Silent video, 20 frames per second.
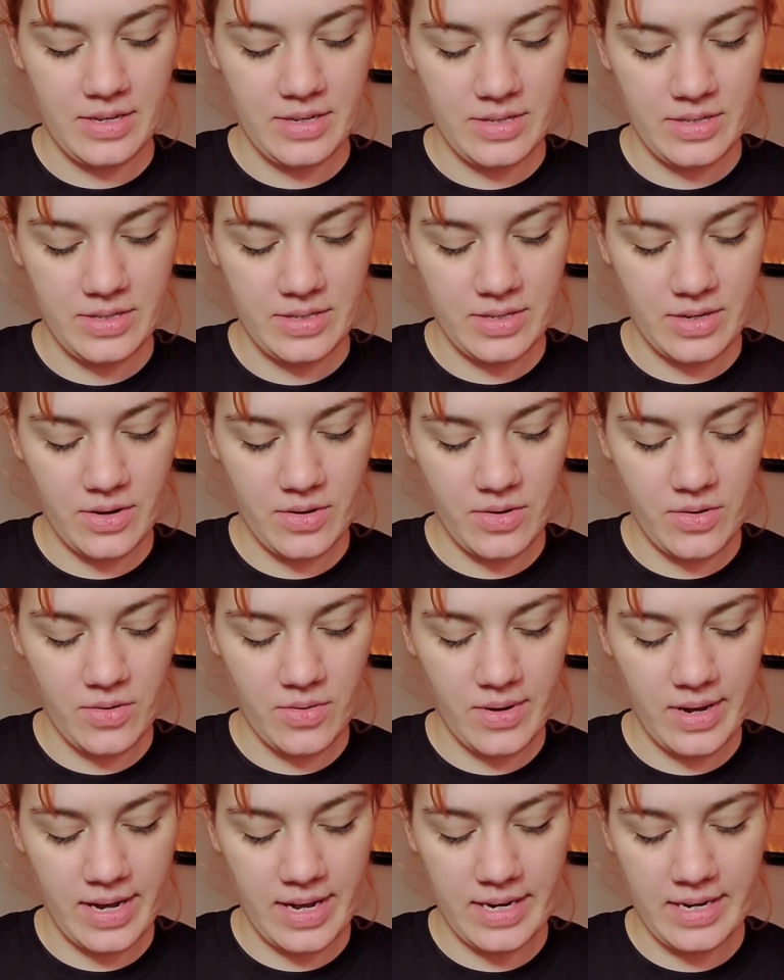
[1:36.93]

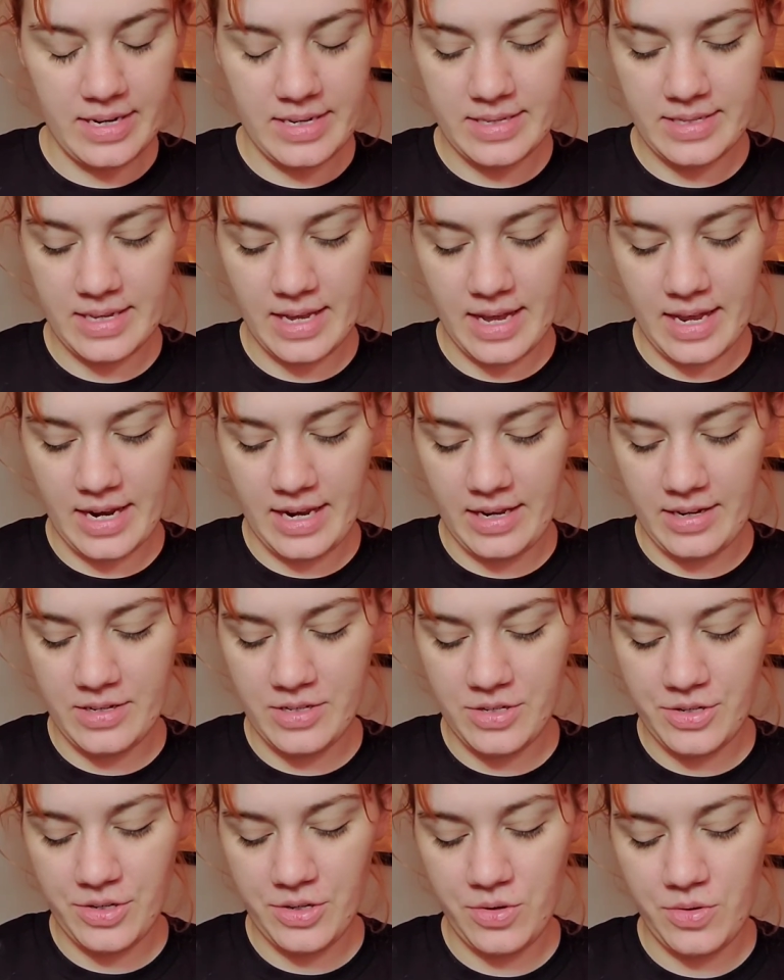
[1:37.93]
So I
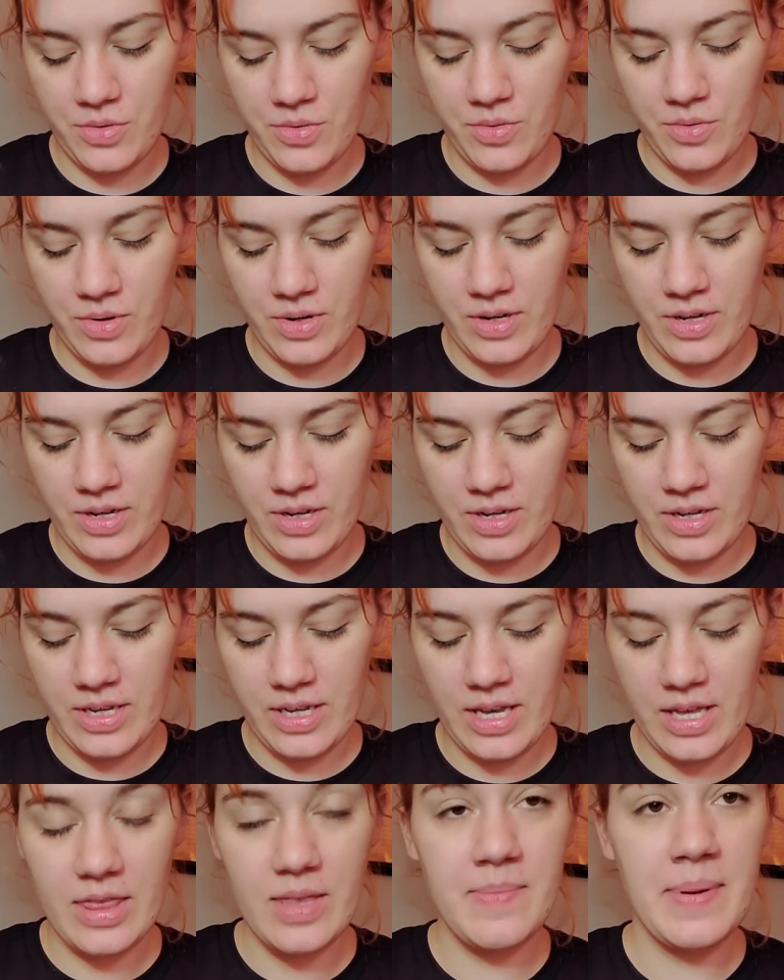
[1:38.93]
decided to
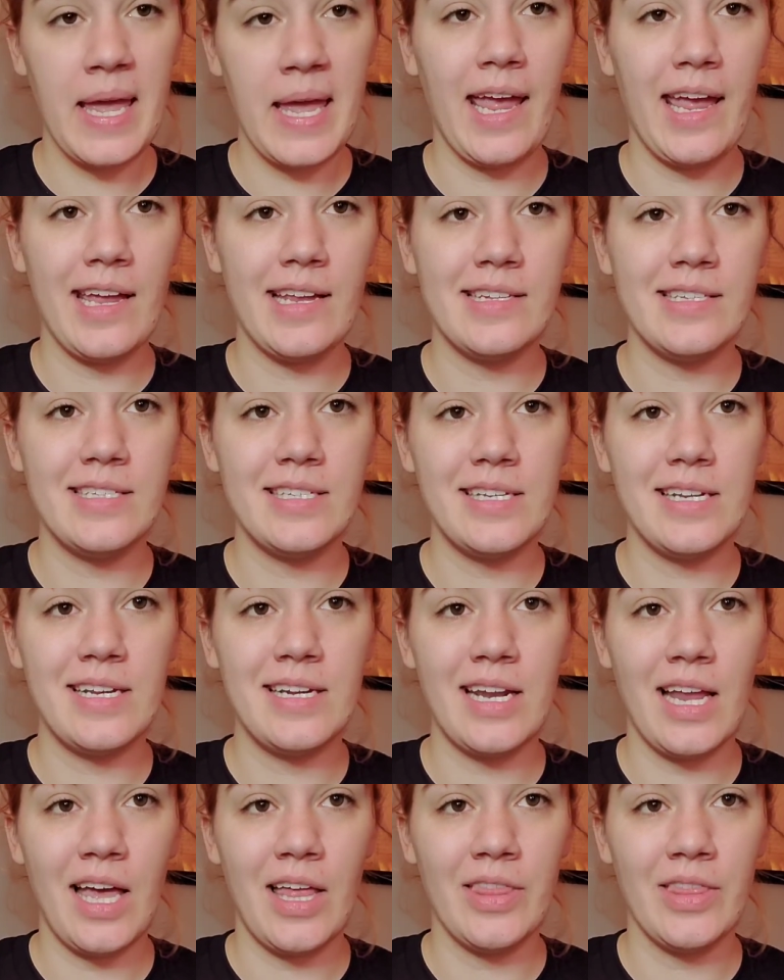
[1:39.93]
get the paint
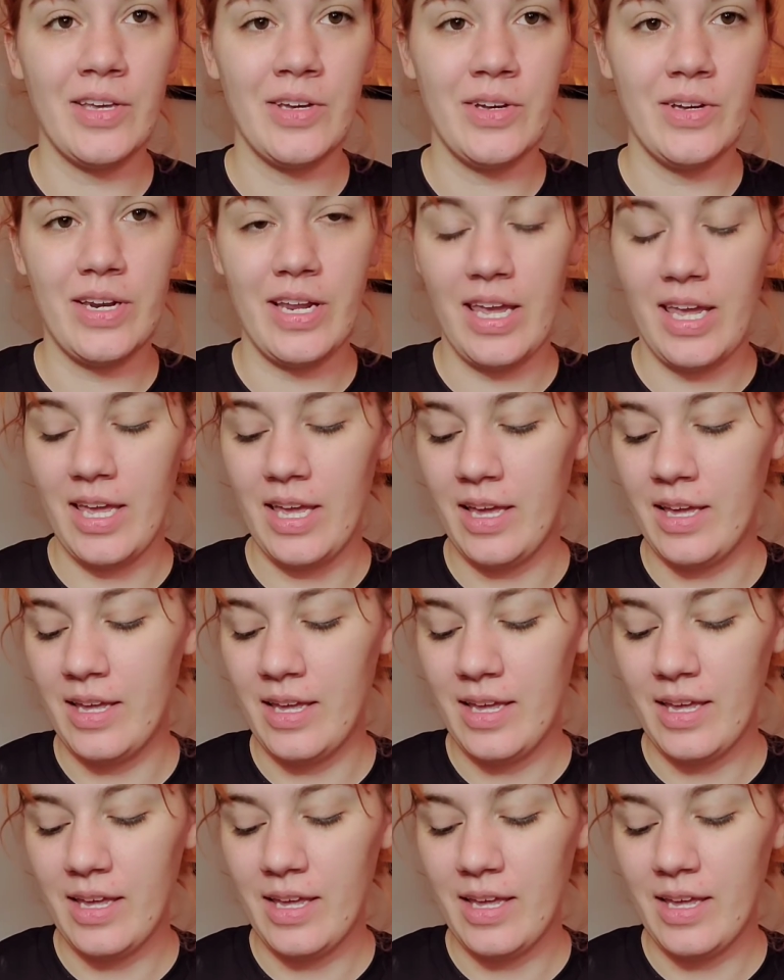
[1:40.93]
and not the hoodie.